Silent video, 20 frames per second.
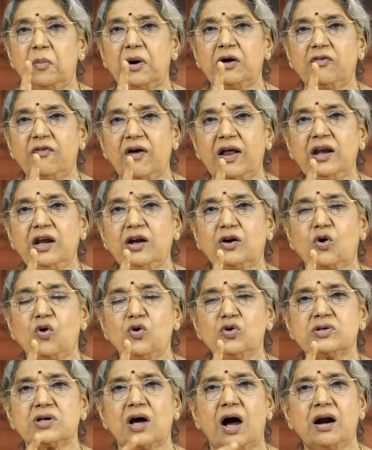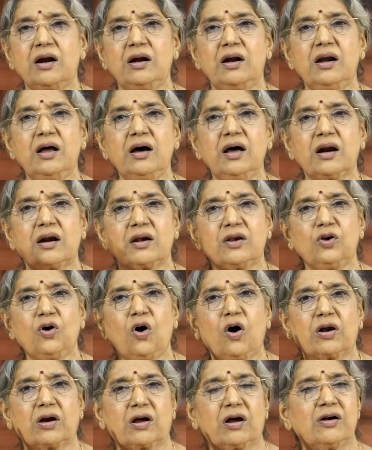But when it goes
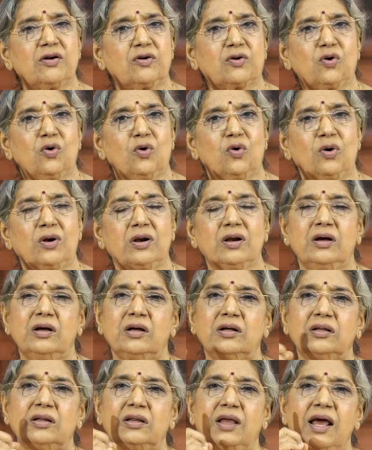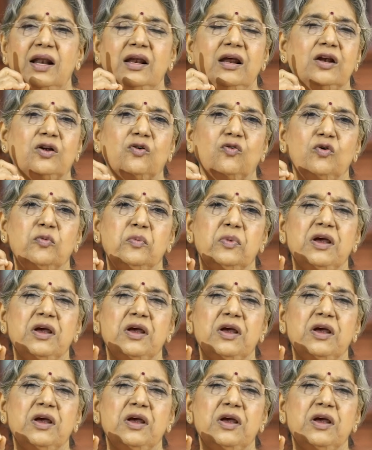beyond your control, then it would